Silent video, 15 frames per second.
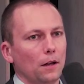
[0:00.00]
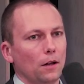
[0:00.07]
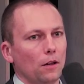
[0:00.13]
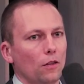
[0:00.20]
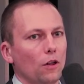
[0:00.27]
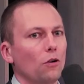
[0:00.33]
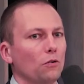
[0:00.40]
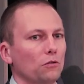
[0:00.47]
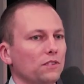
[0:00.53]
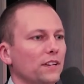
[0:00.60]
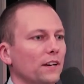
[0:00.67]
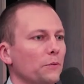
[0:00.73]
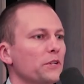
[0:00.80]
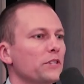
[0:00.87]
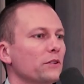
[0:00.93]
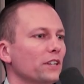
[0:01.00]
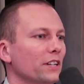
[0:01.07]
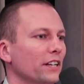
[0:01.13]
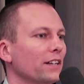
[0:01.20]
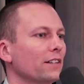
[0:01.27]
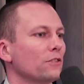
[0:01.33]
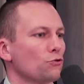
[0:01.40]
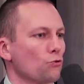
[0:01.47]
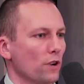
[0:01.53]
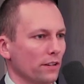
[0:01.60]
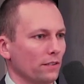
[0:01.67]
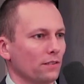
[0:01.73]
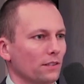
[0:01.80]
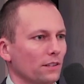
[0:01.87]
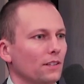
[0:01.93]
Now, there is a clear trend.